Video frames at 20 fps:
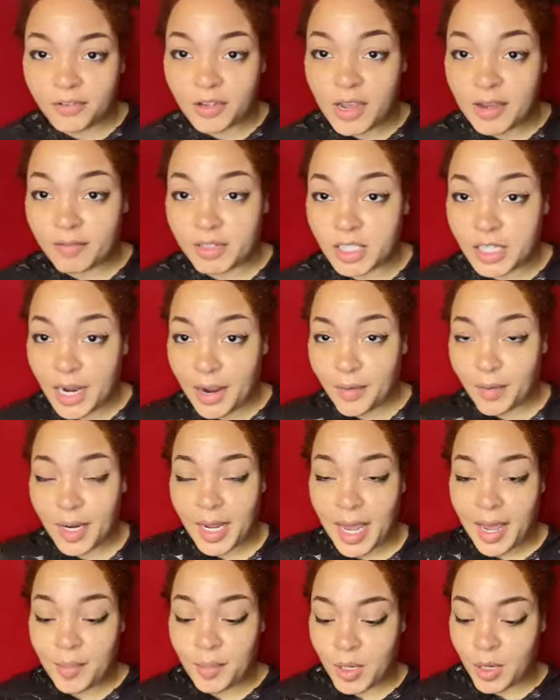you have a shower
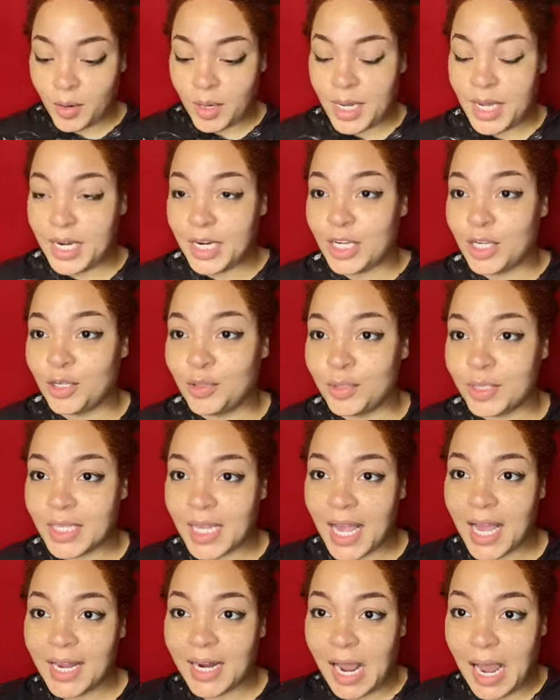cap, go ahead and use
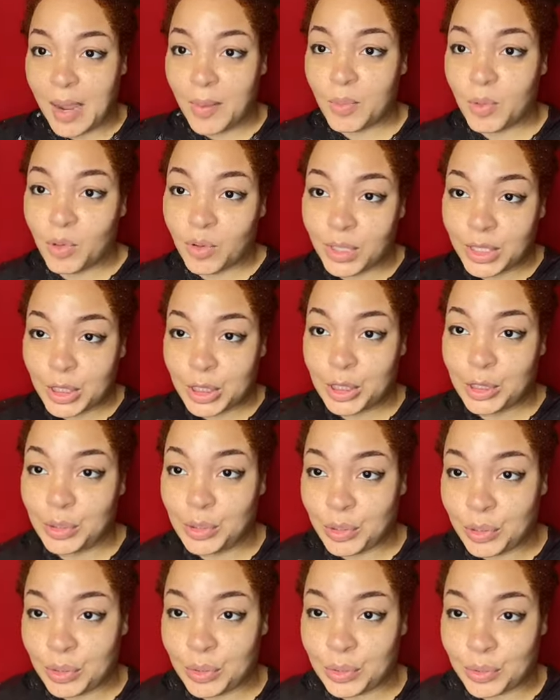that. I'm going to
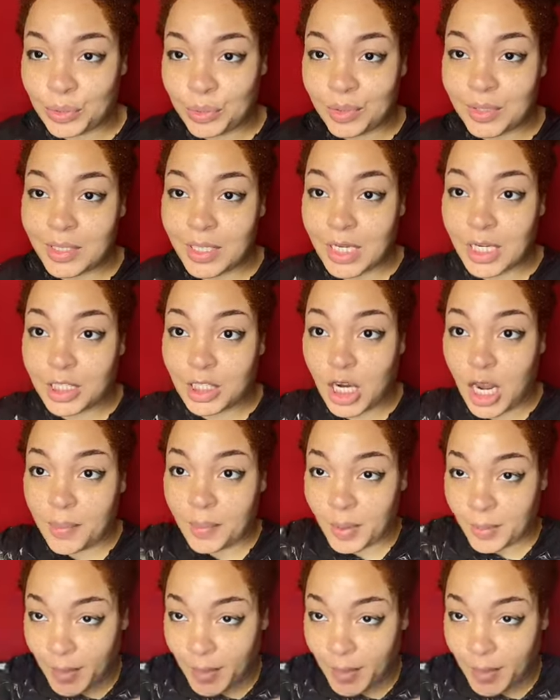use a shopping